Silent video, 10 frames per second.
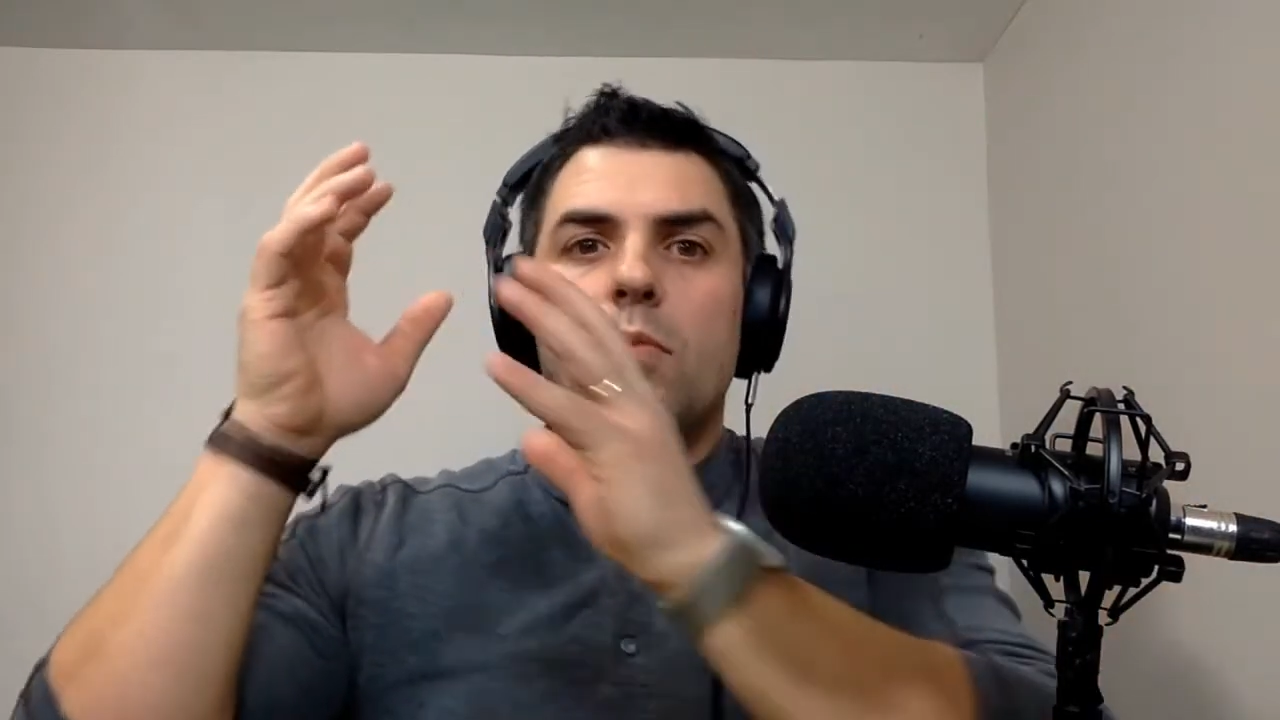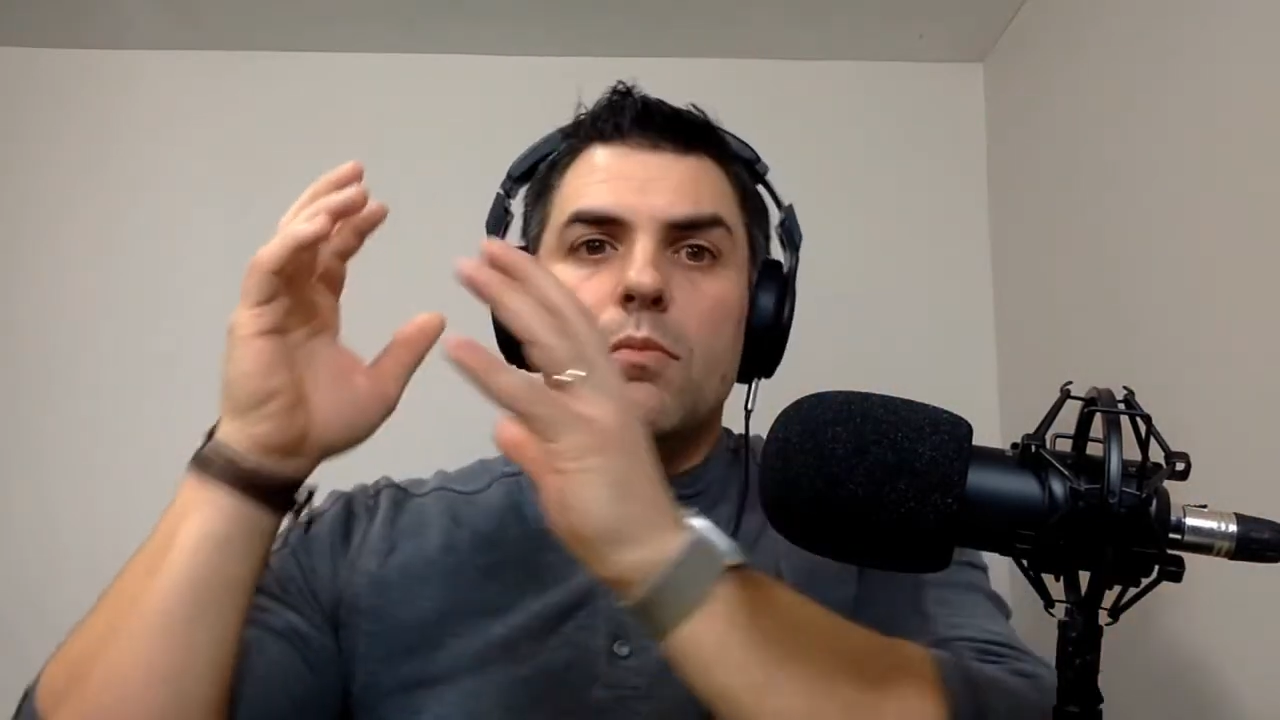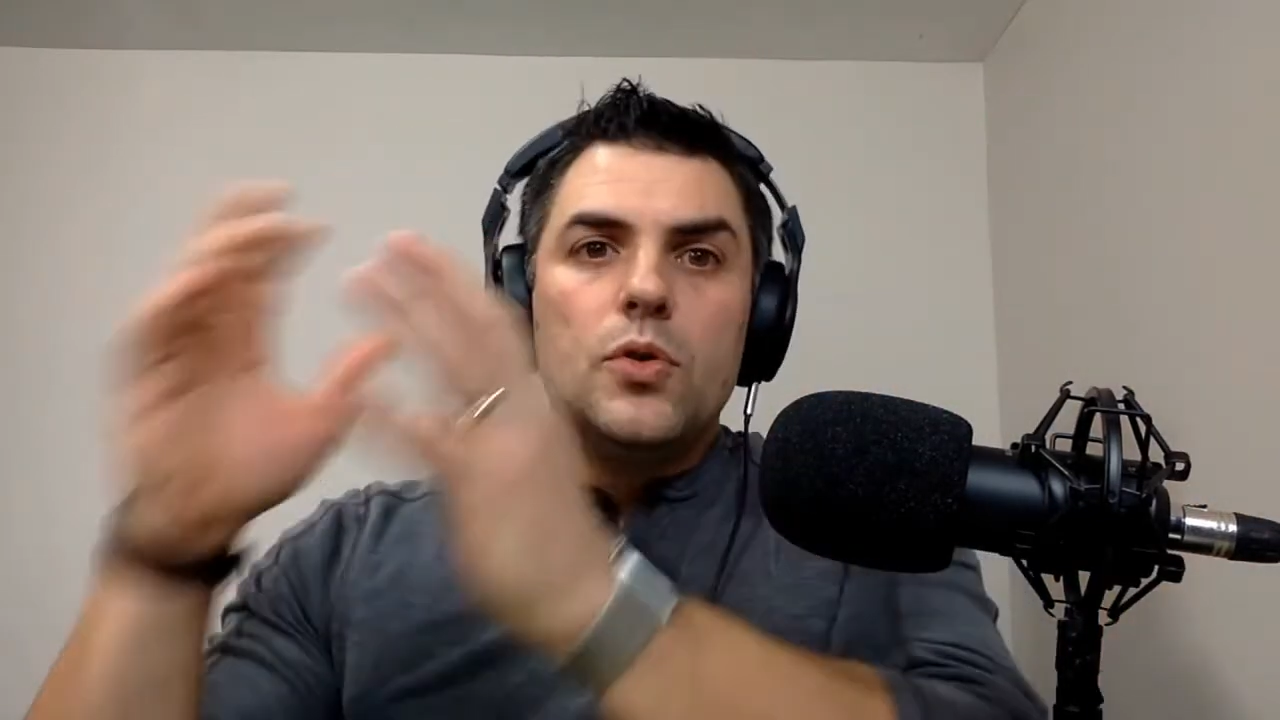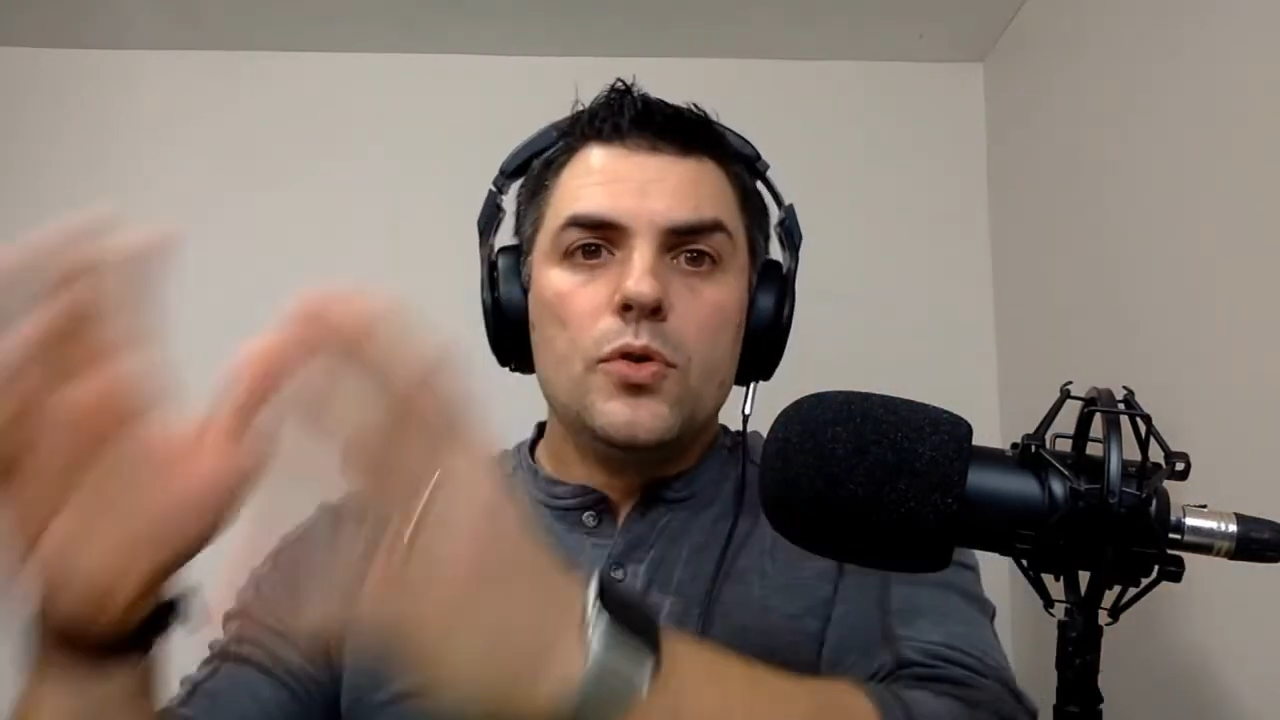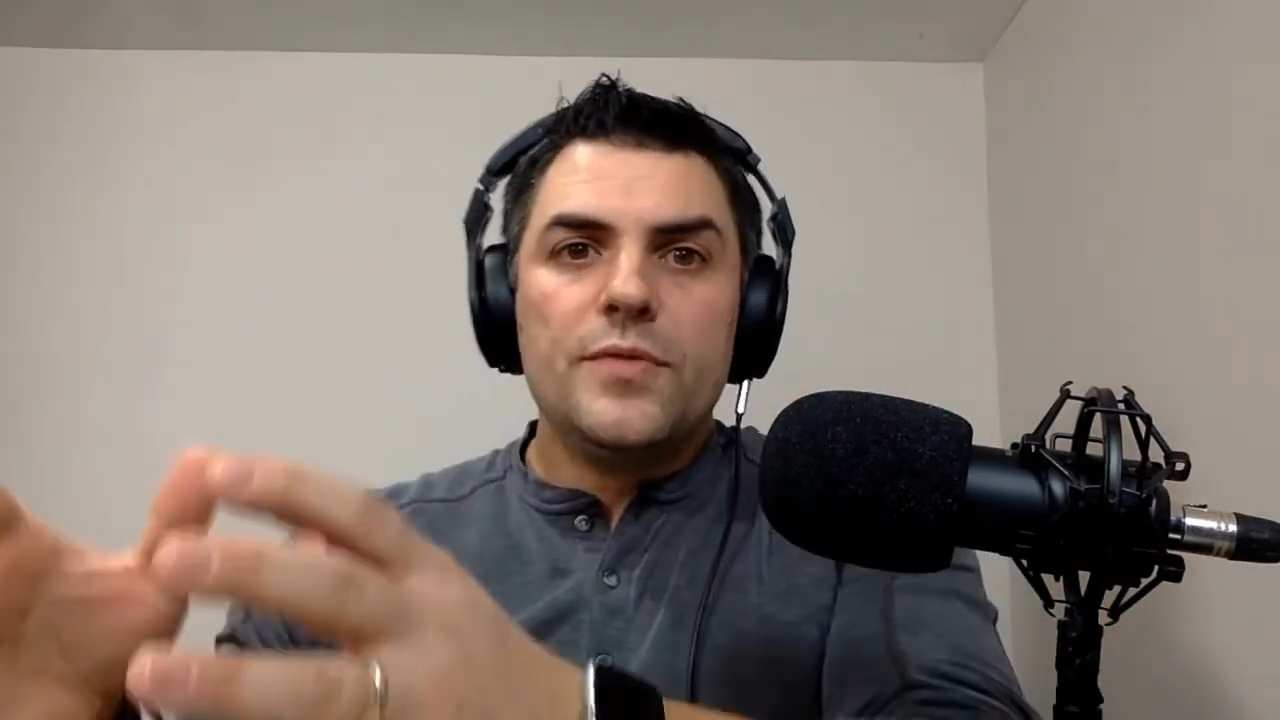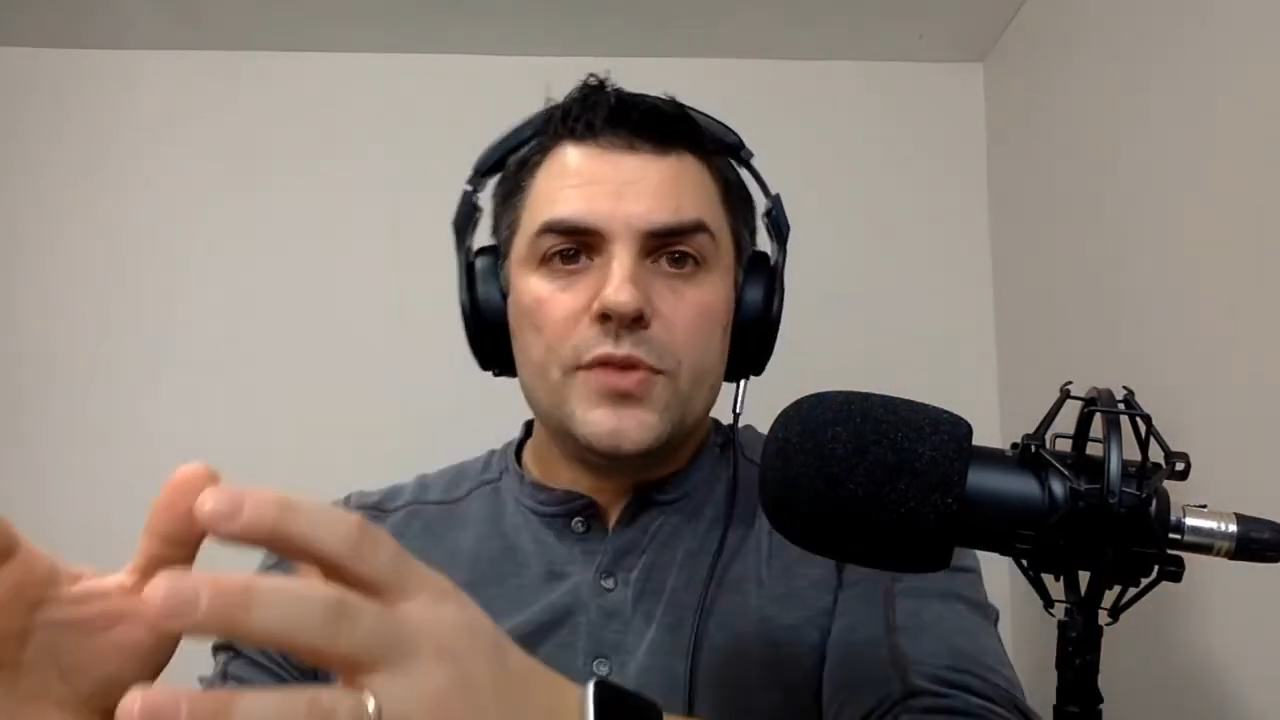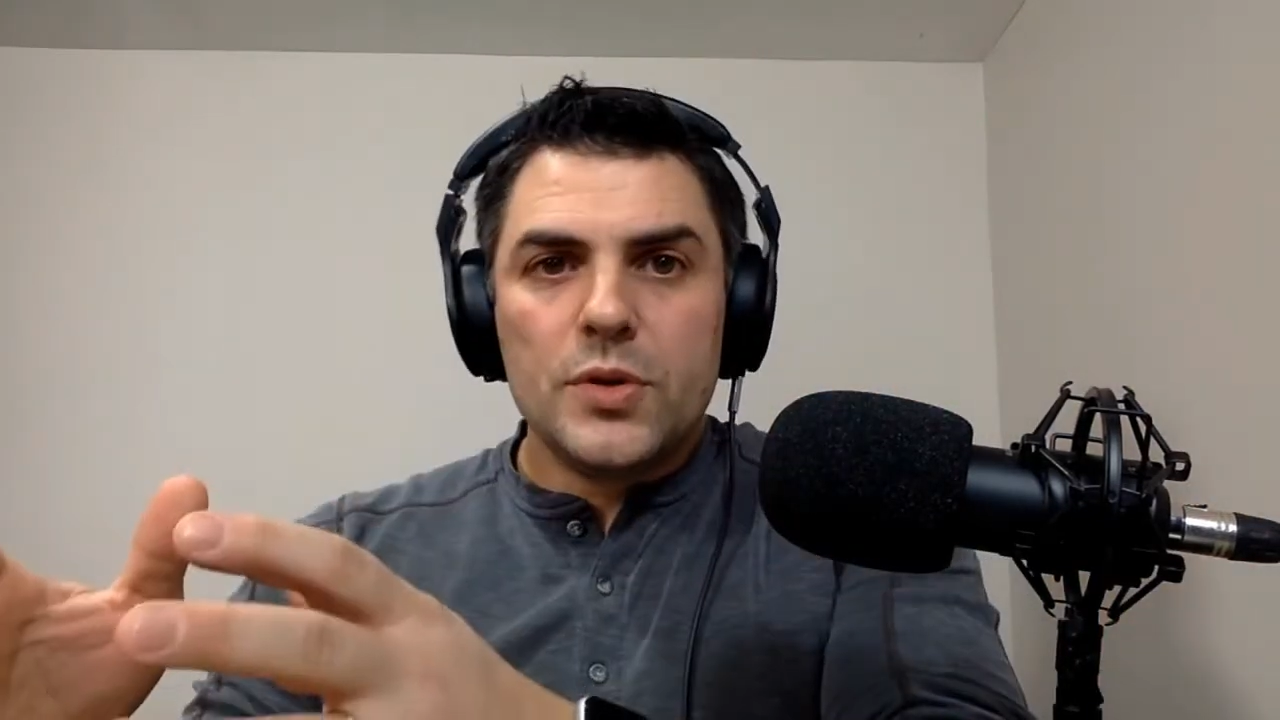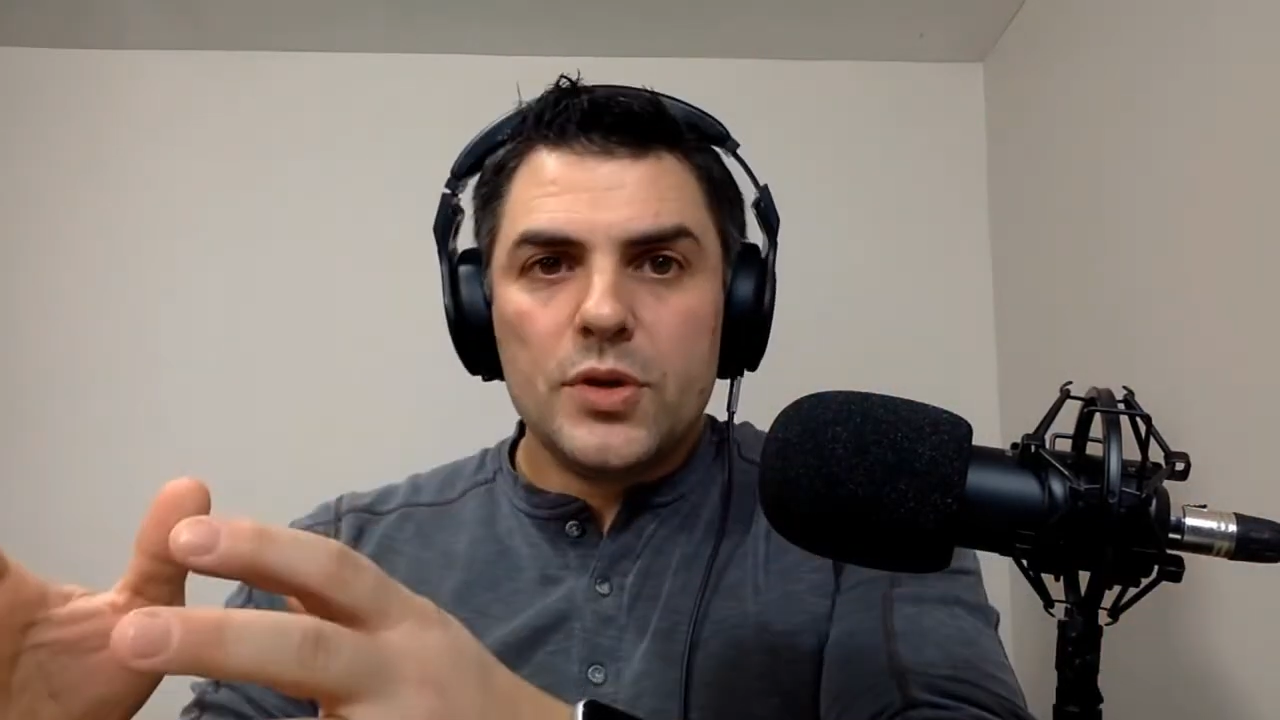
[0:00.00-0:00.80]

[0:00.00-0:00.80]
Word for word: move to a